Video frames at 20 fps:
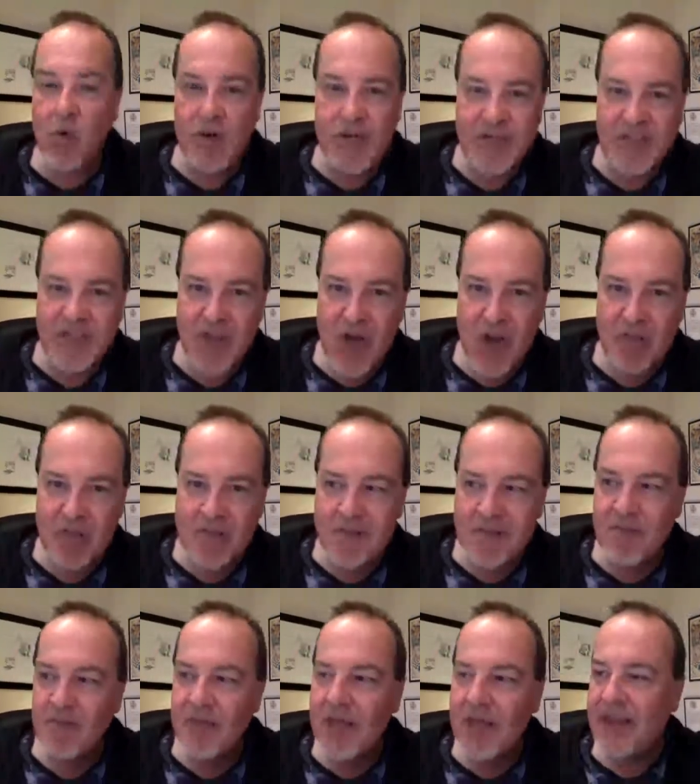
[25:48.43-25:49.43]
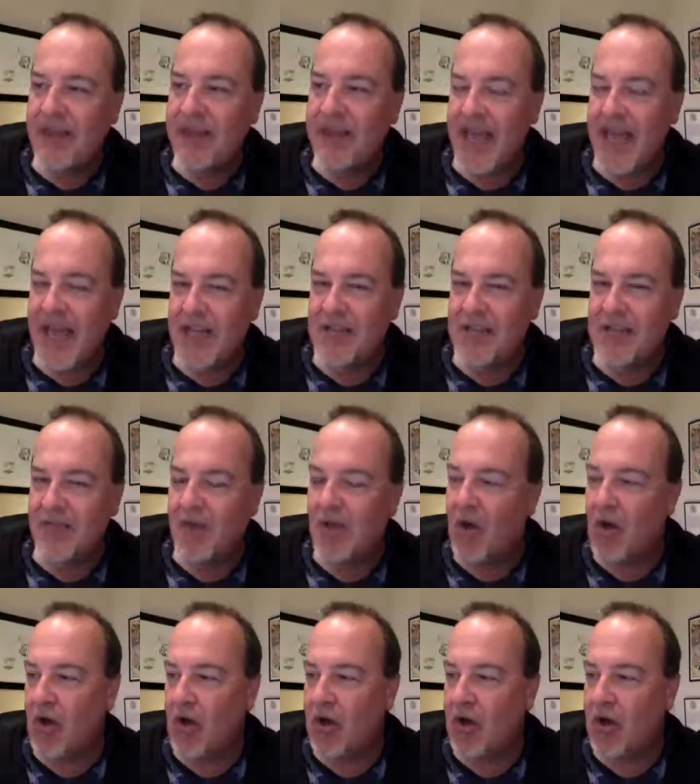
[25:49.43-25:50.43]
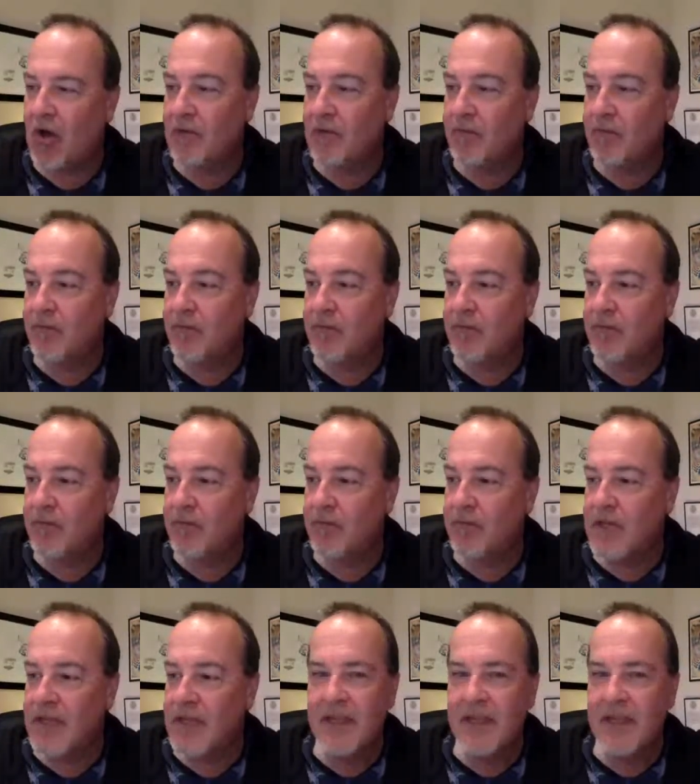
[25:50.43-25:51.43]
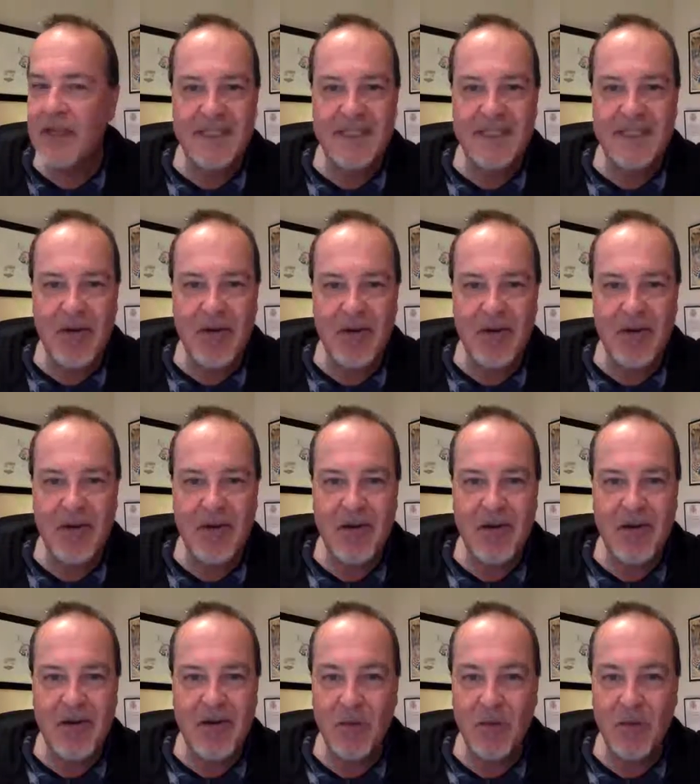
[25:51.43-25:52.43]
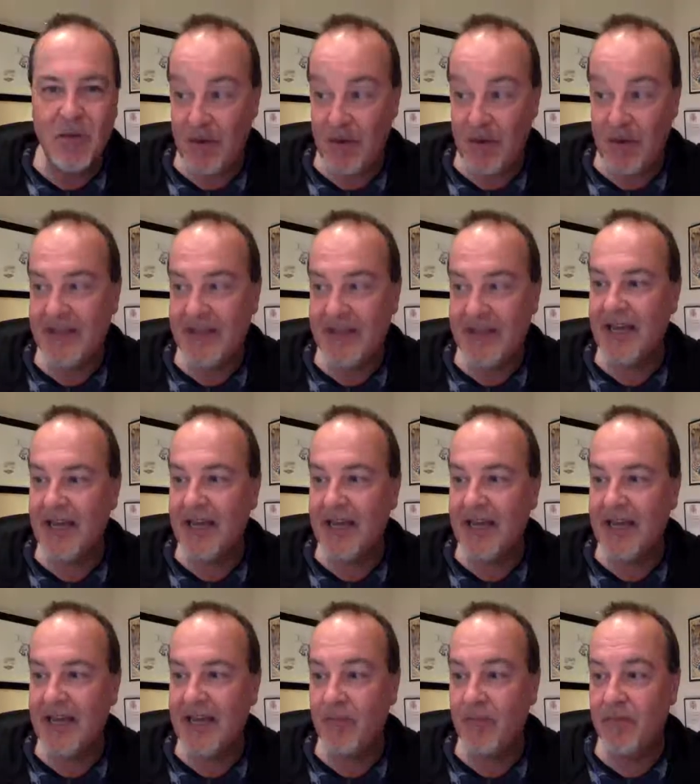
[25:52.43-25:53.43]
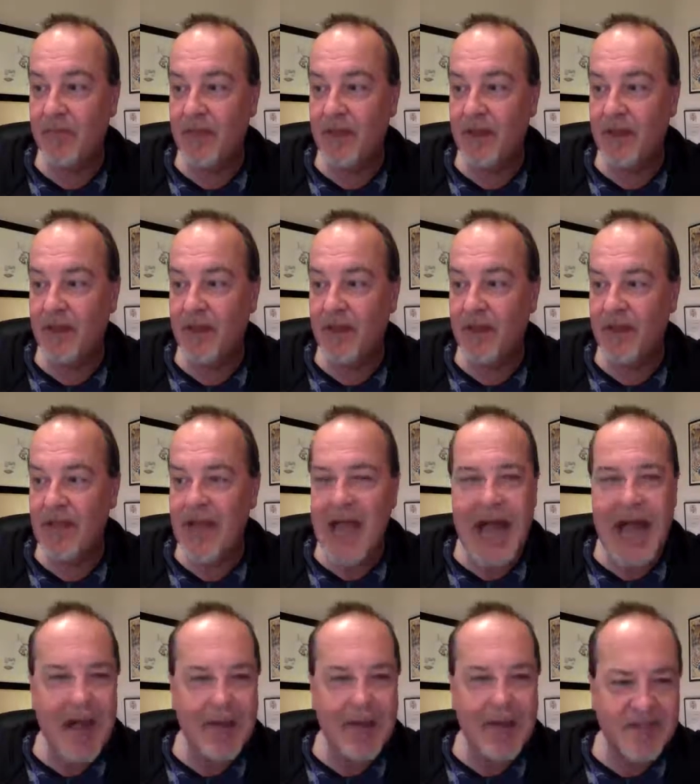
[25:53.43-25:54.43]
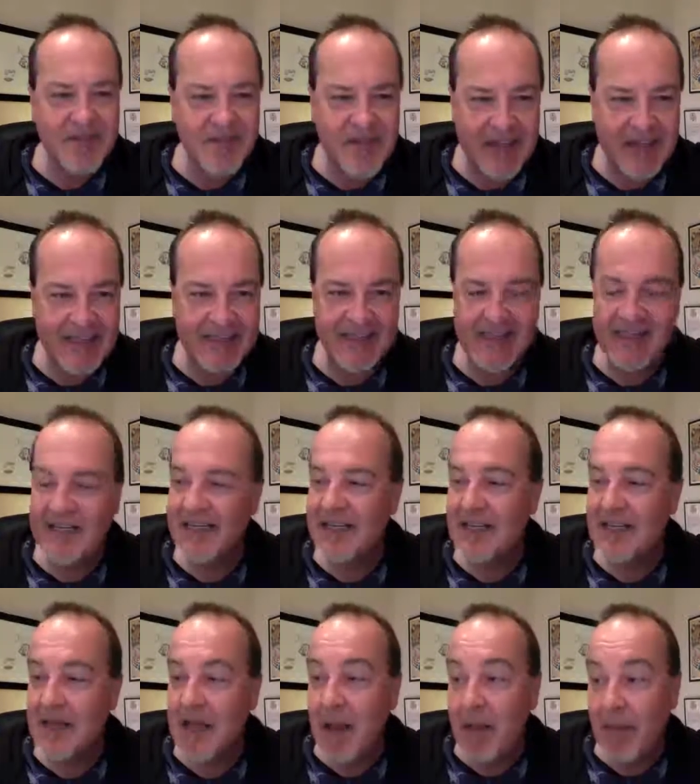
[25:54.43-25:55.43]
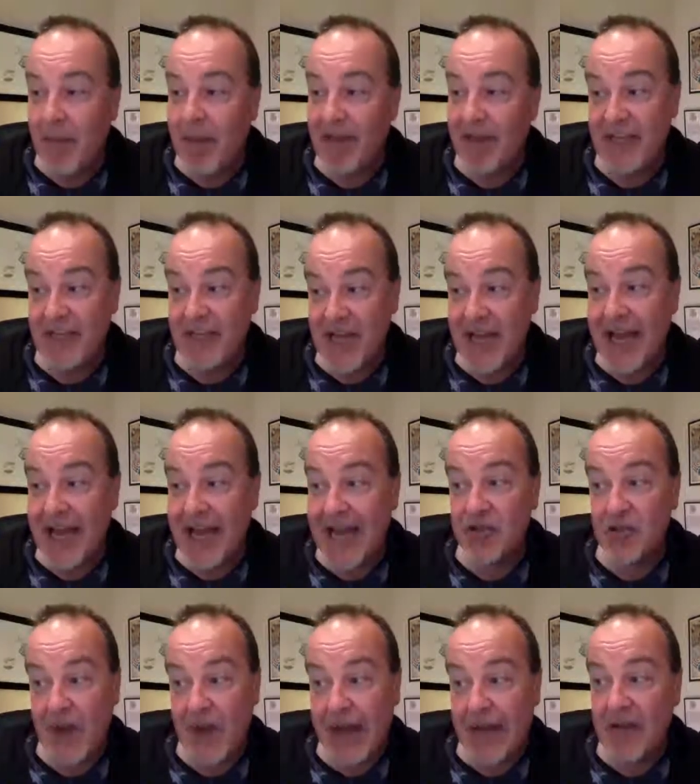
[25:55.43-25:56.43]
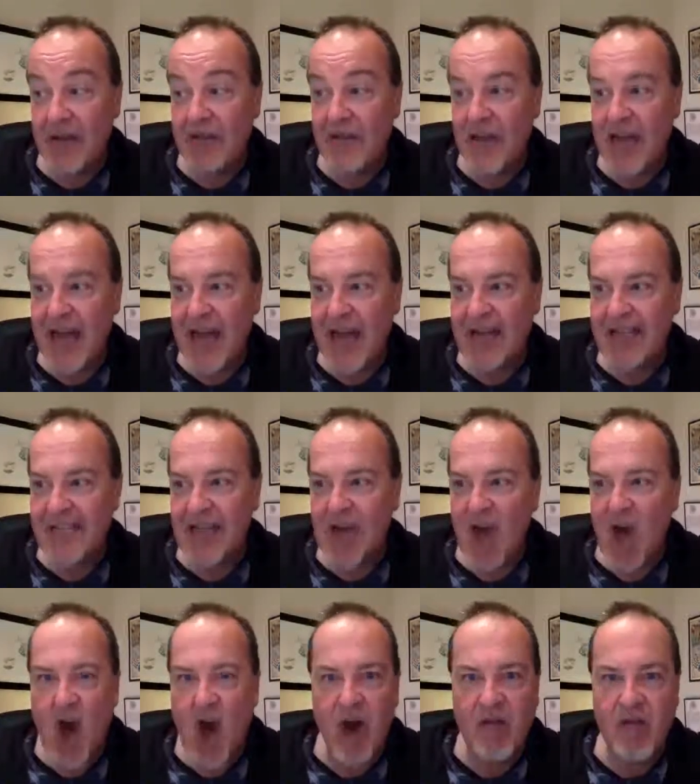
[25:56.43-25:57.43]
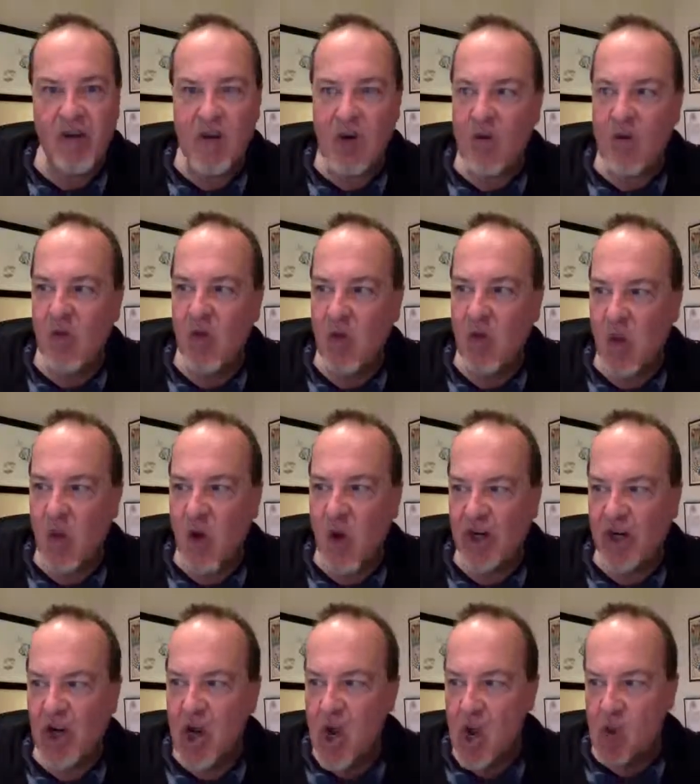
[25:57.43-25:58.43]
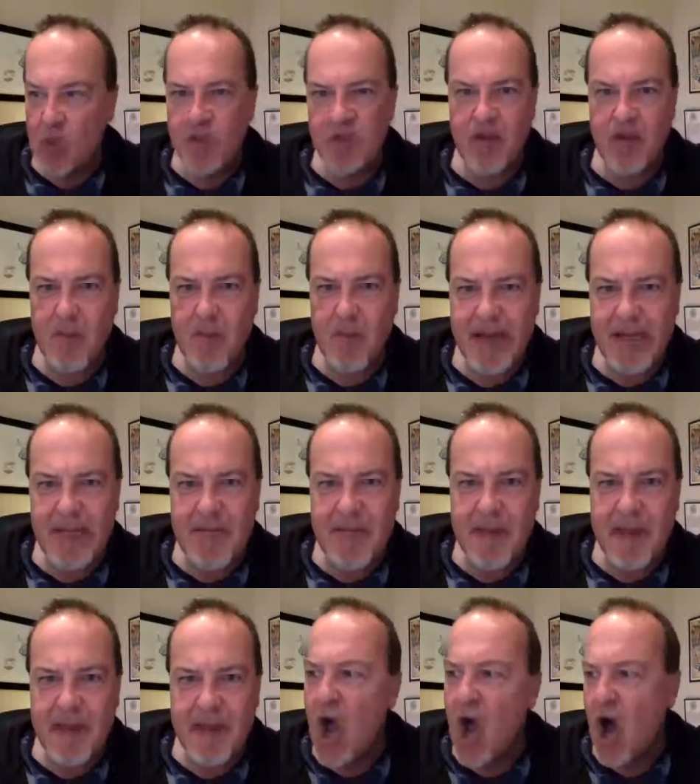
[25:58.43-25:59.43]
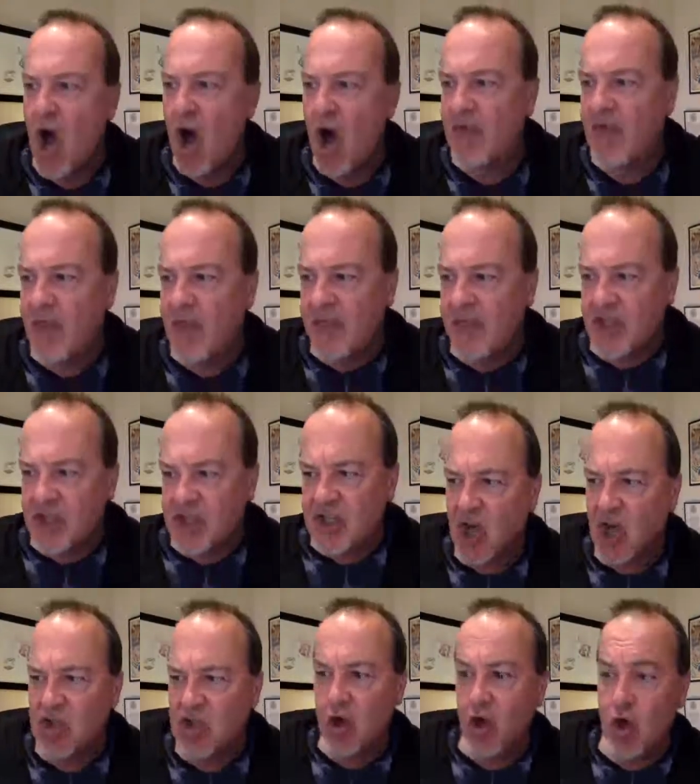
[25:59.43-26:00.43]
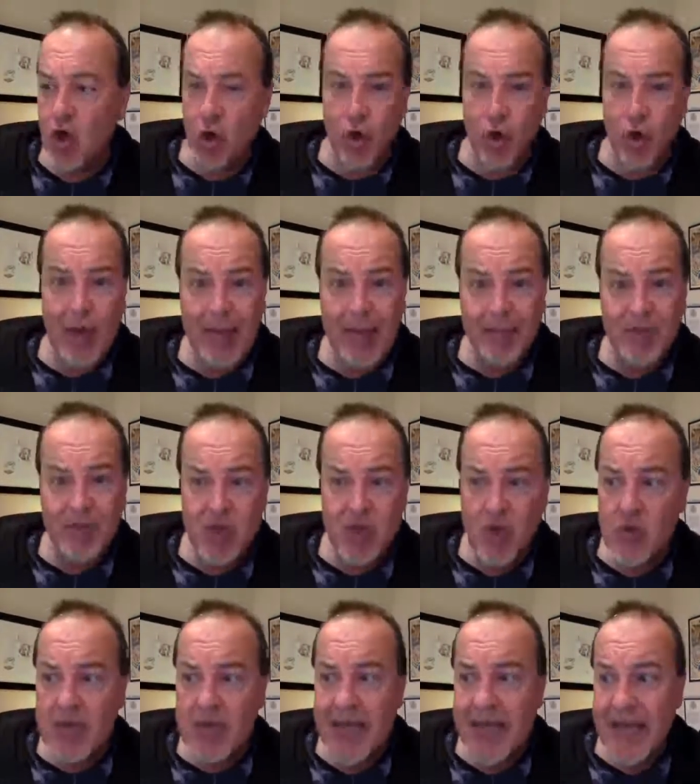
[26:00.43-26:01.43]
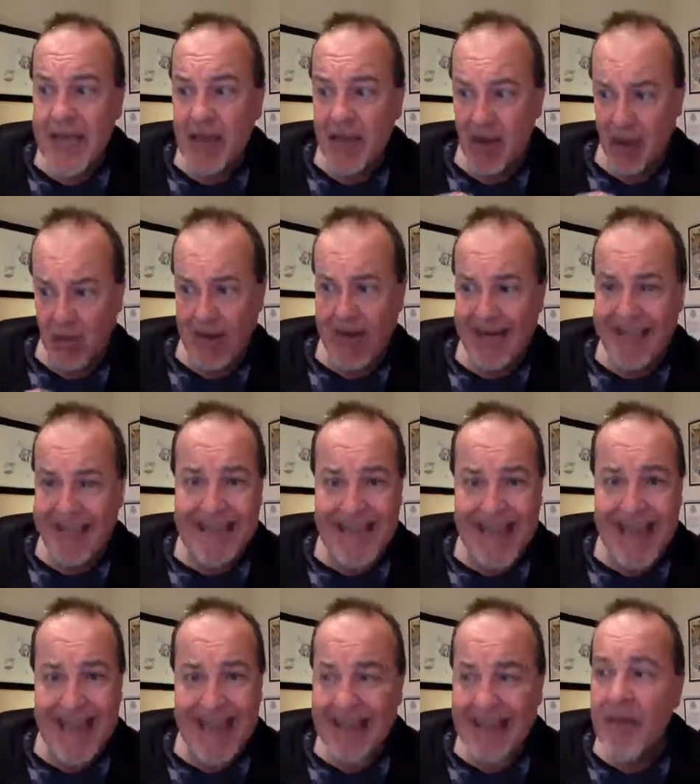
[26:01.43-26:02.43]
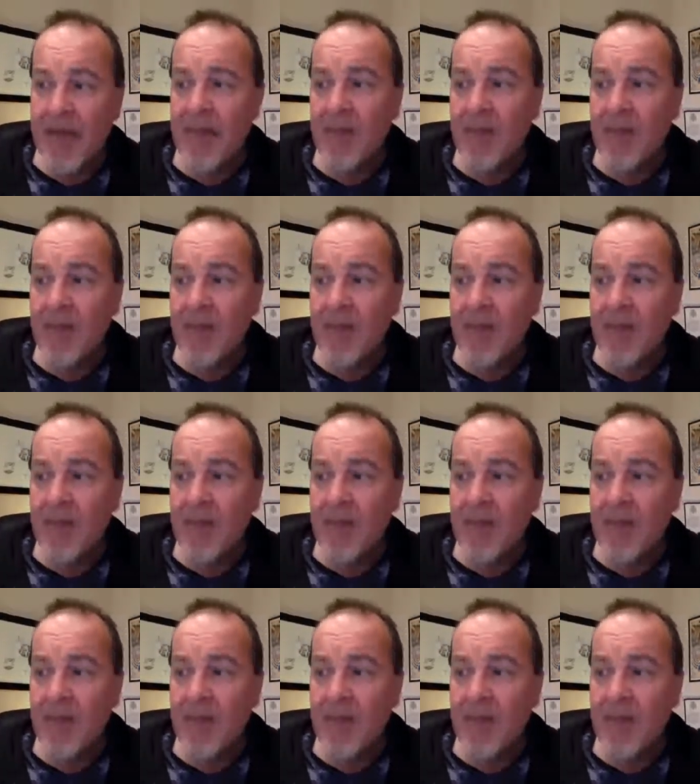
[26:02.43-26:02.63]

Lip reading: We stopped at the edge of the loch. The scenery was breathtaking. I was fascinated by the giant dragonflies hovering over the water, which reminded me of the Doctor Who episode, The Green Death,